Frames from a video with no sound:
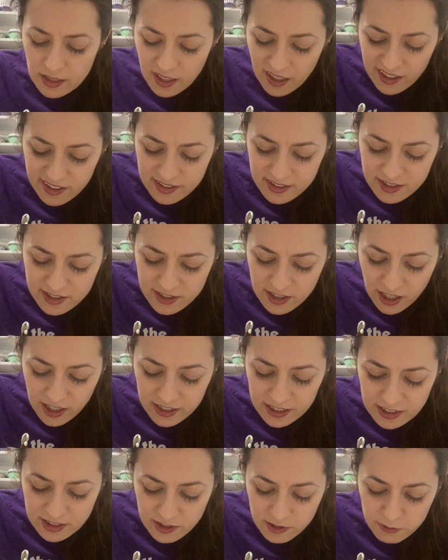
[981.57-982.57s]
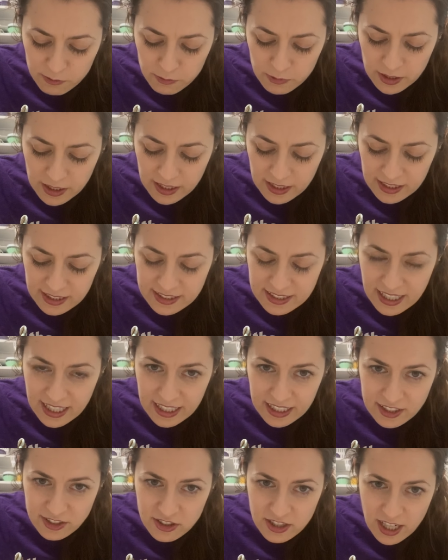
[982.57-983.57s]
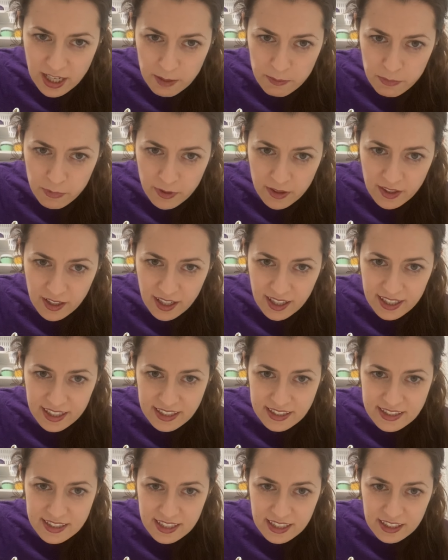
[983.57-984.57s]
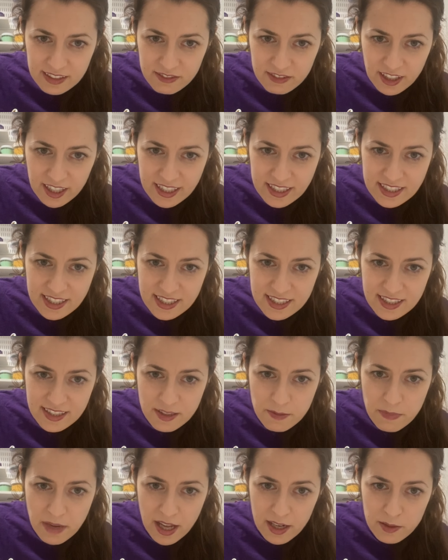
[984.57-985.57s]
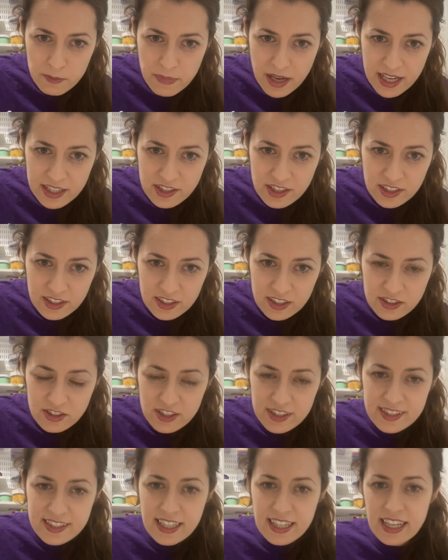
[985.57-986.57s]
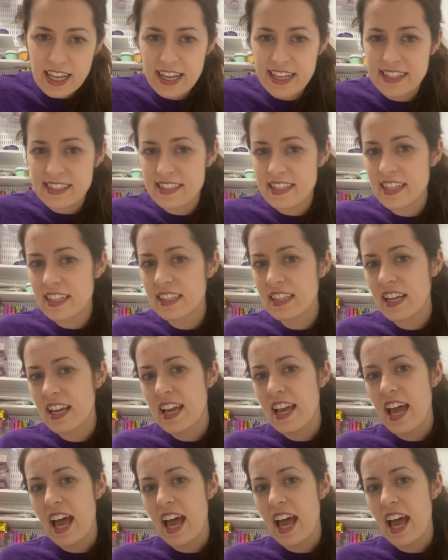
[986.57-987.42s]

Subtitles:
It's starting to really take shape with the icing, right? Doesn't the Model Magic look just like icing?